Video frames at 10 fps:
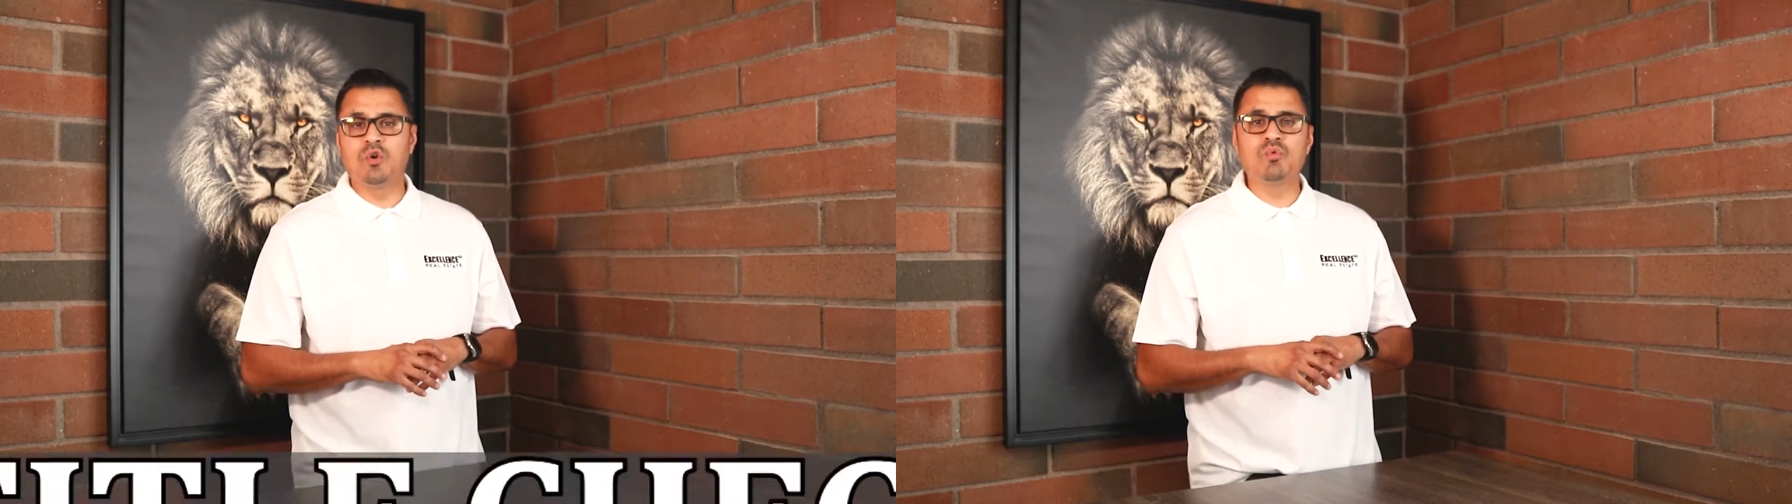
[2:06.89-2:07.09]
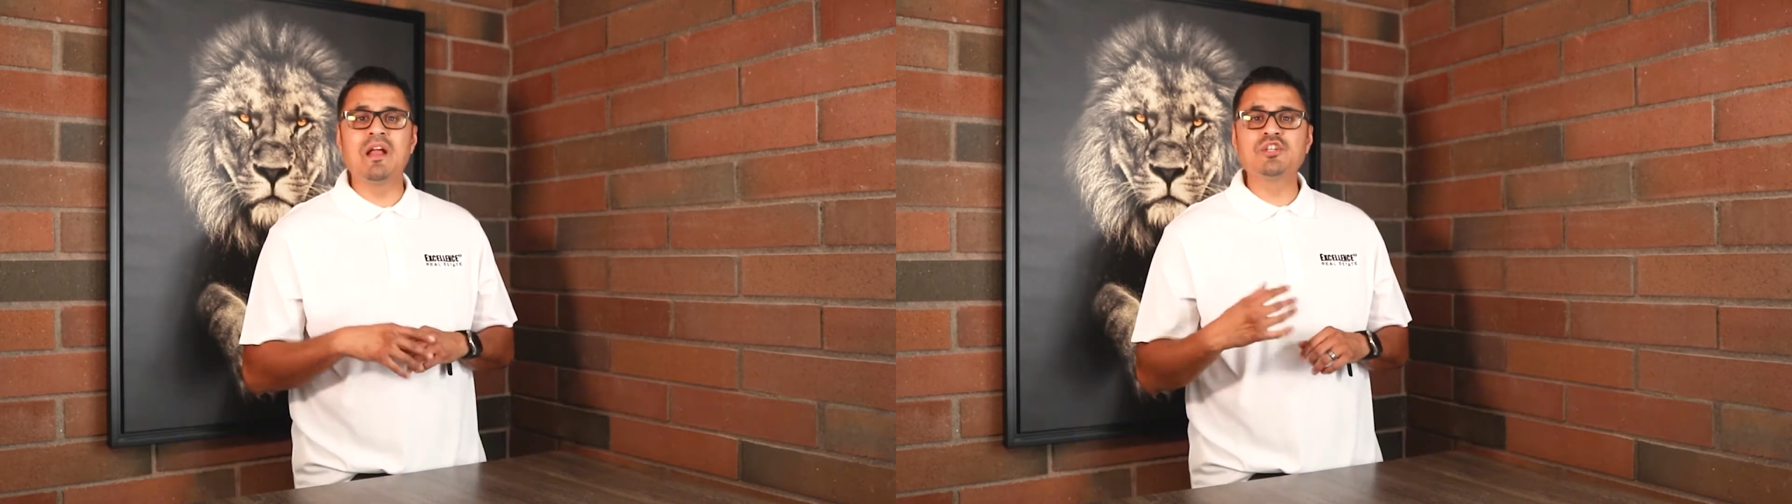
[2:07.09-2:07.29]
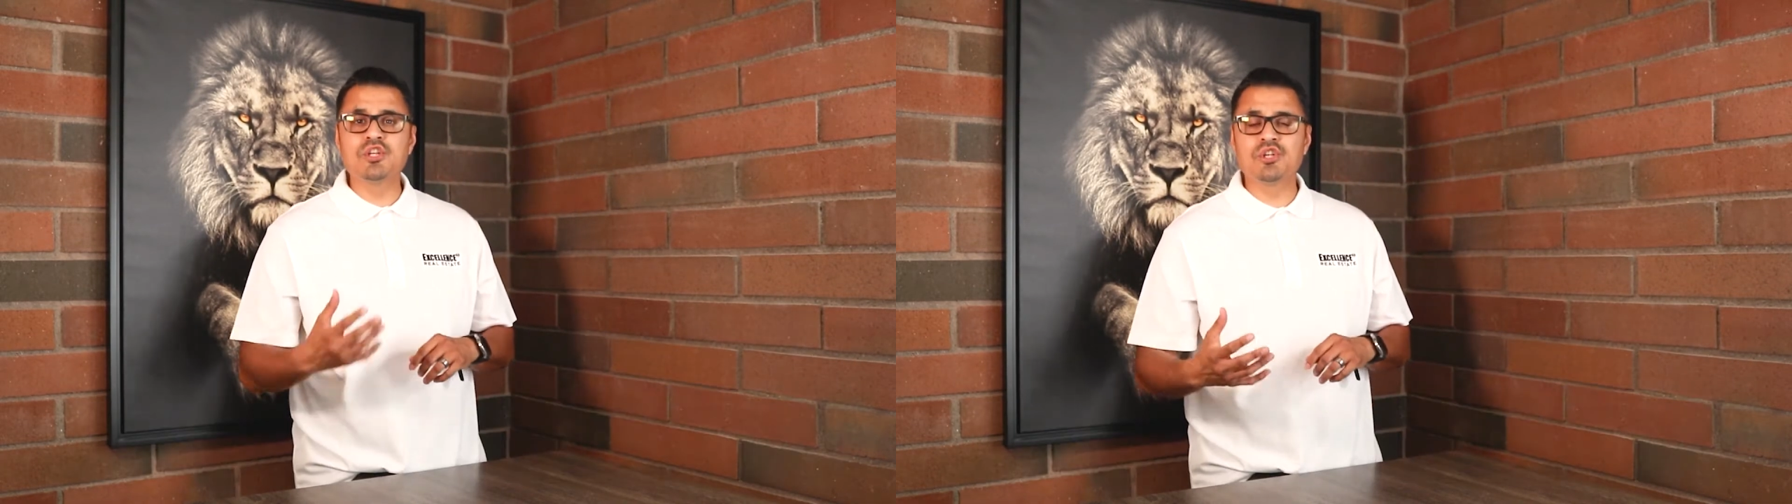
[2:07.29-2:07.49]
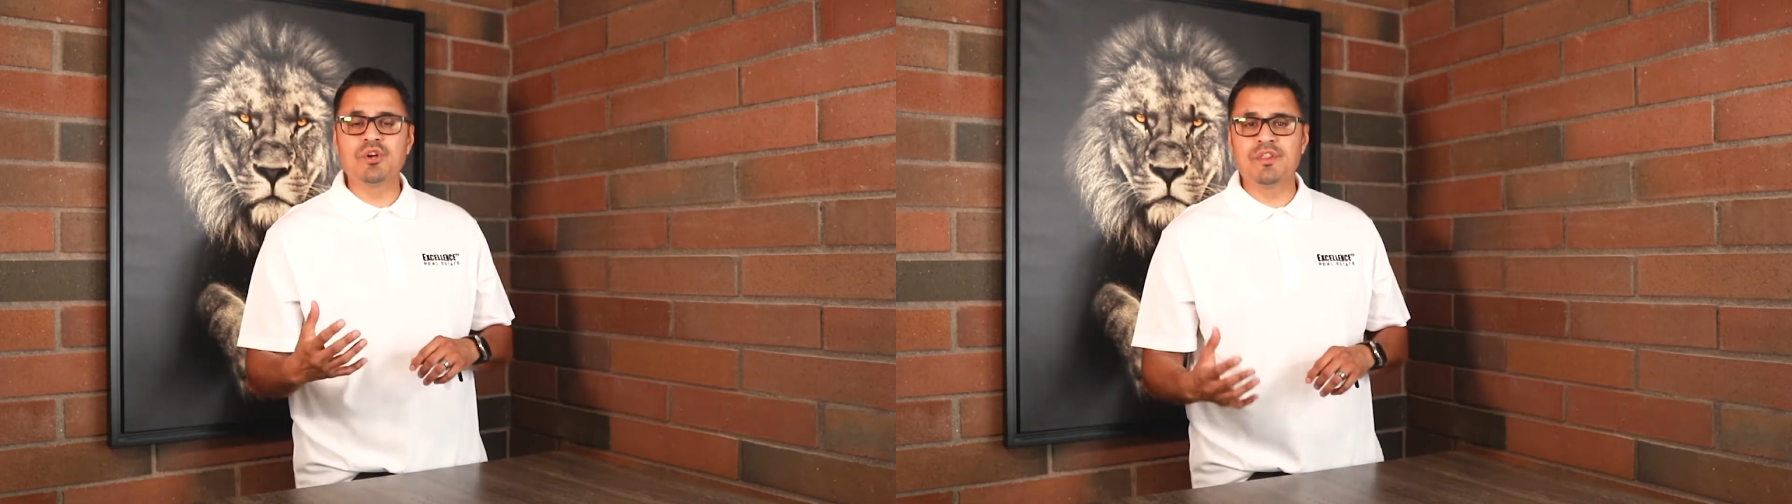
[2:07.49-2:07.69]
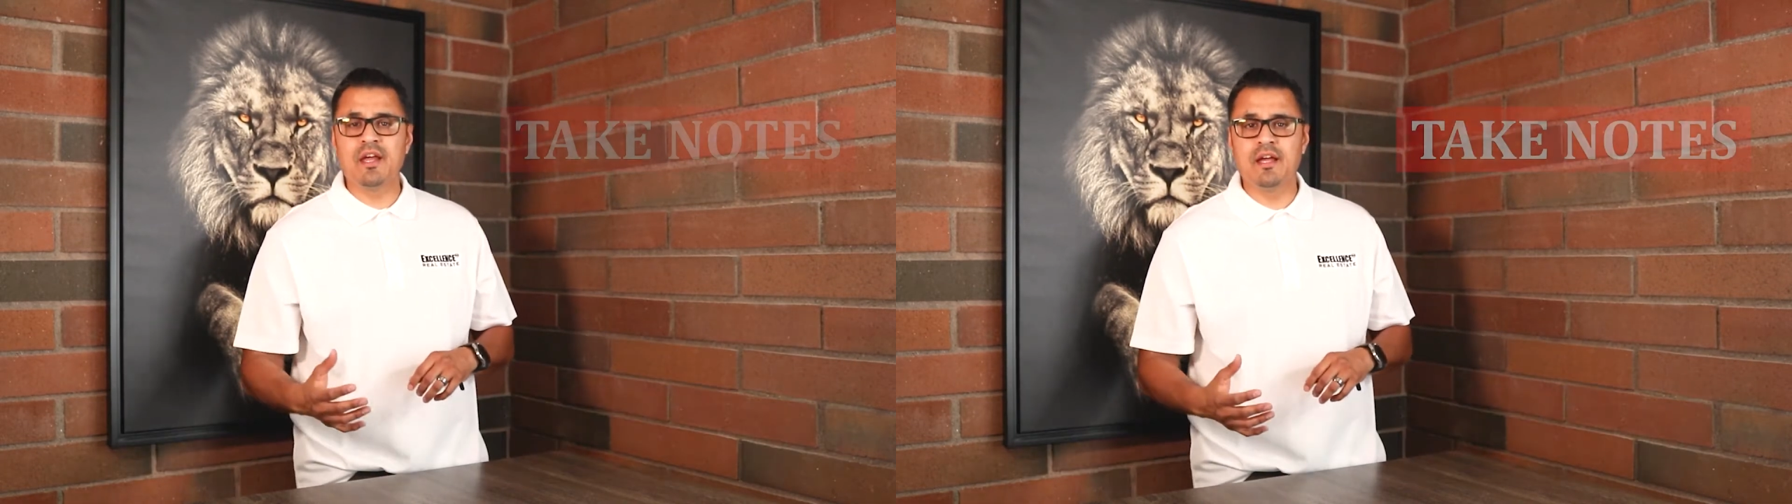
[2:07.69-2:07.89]

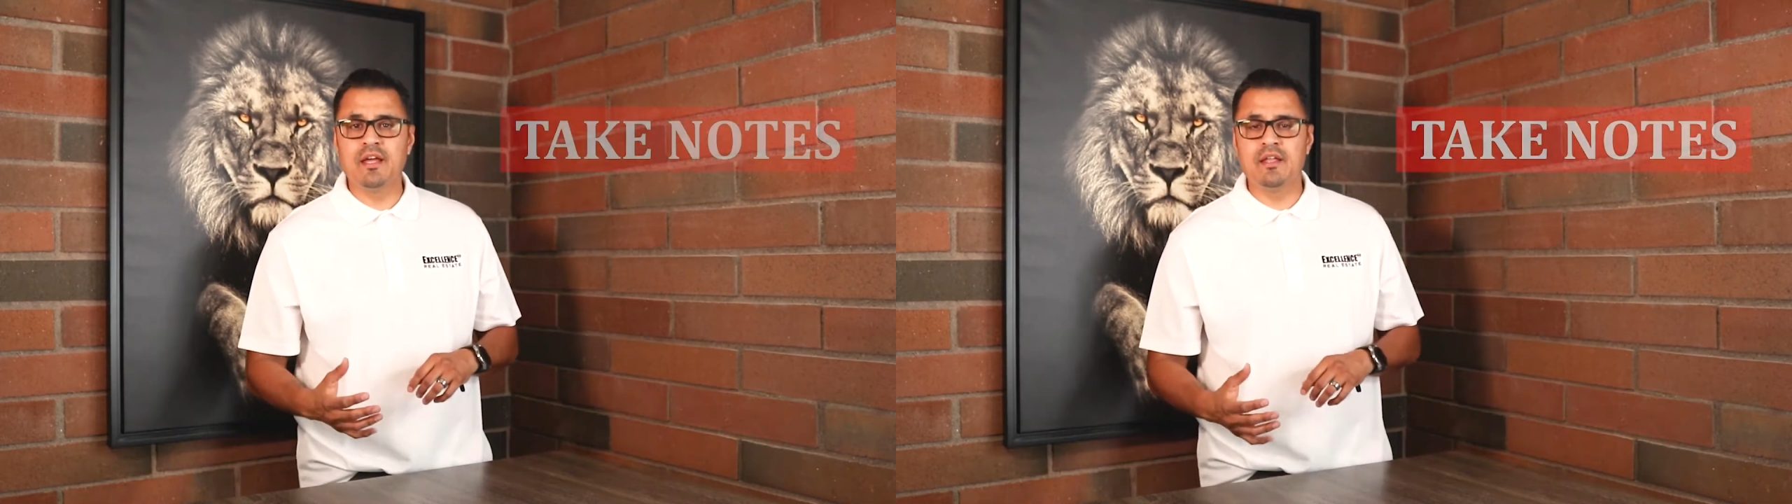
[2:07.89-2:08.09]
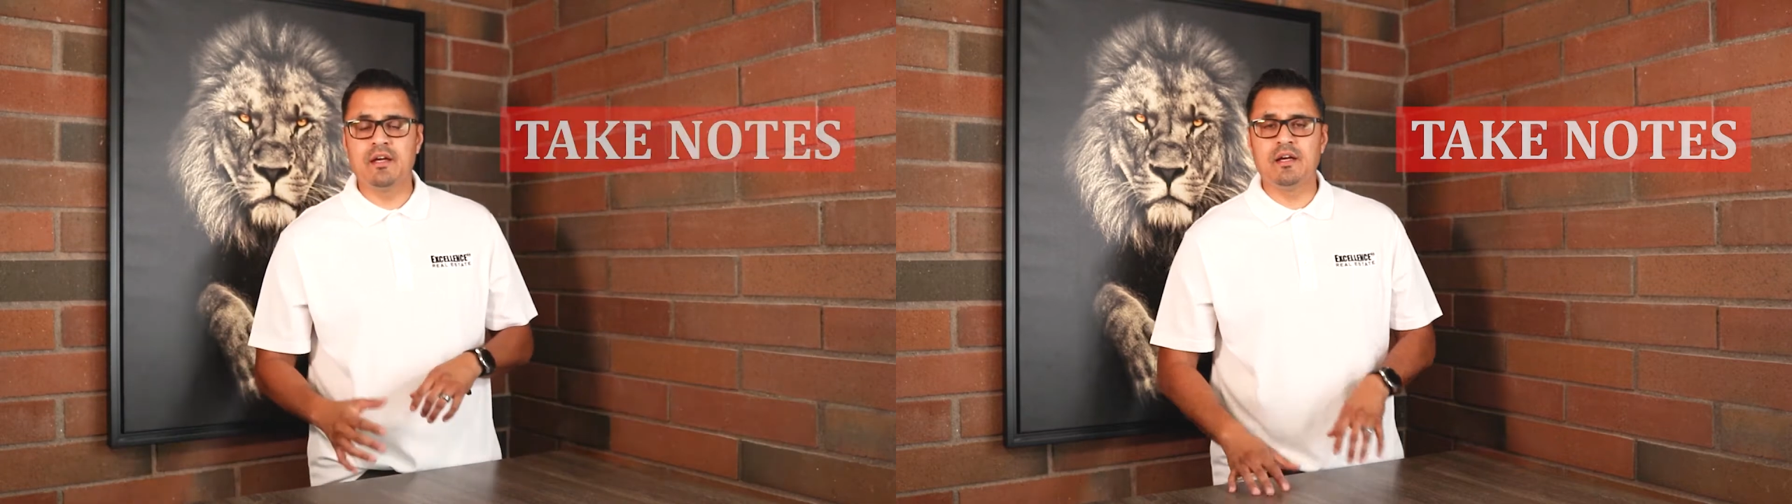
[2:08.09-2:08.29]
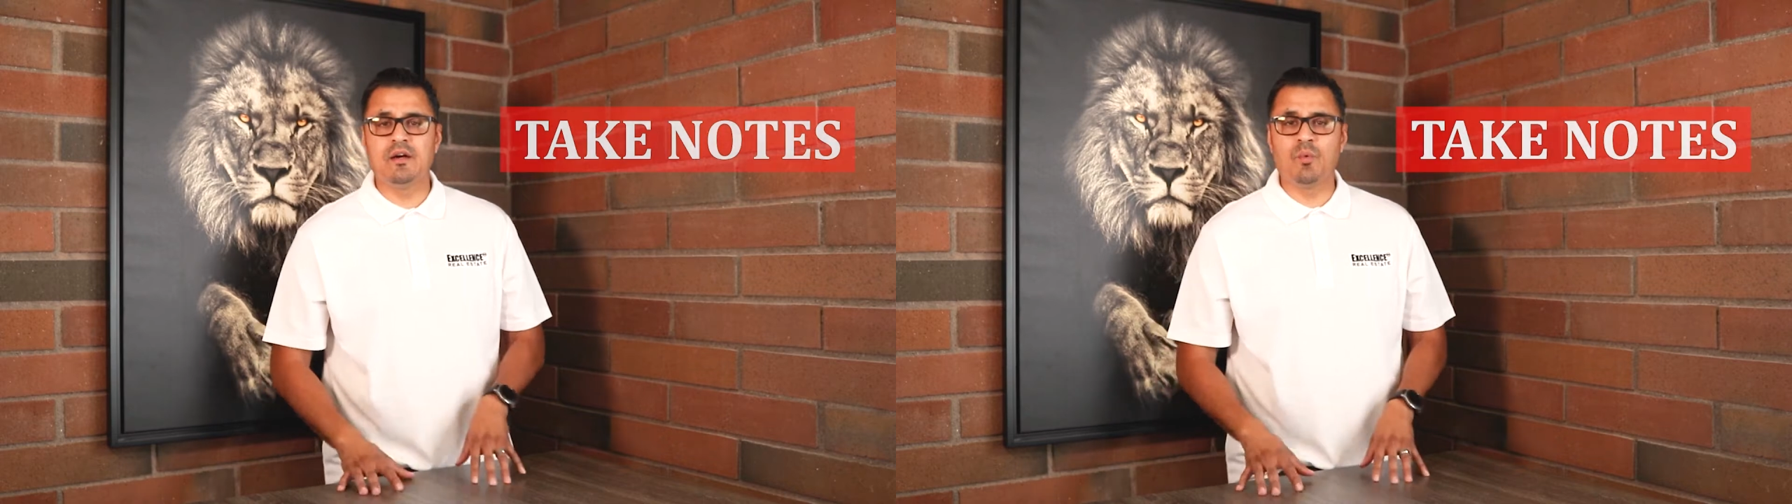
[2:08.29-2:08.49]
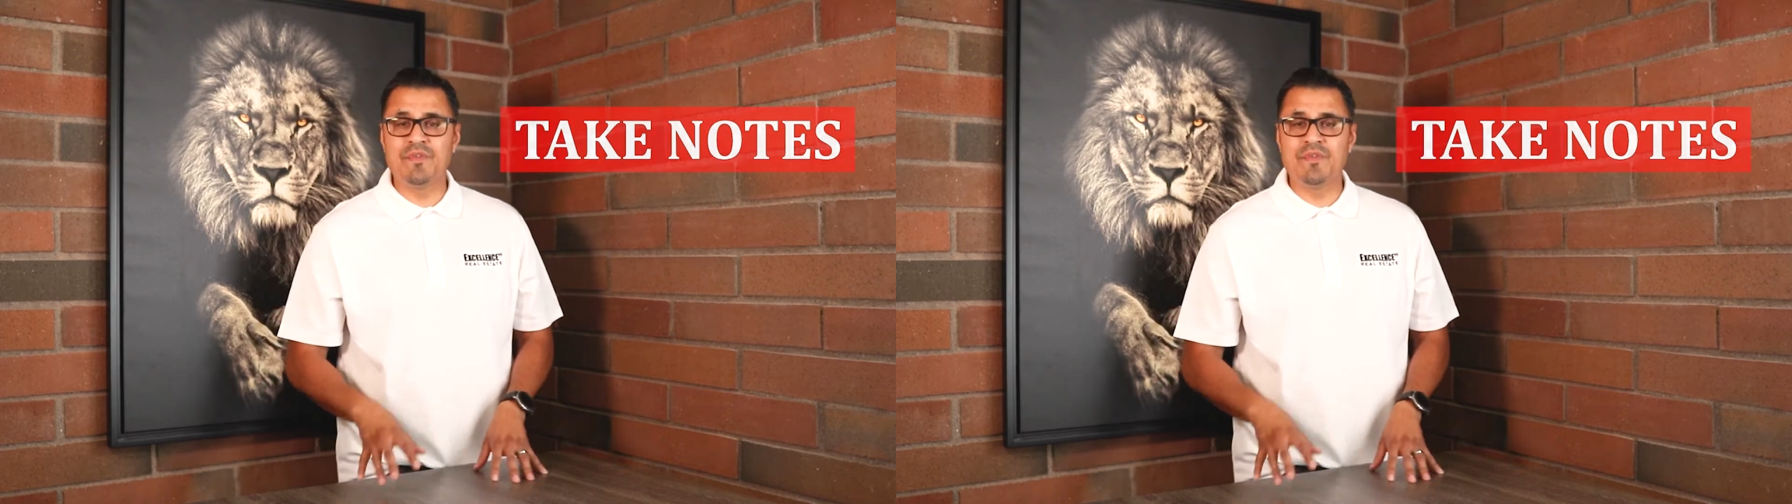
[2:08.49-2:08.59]
registered in that,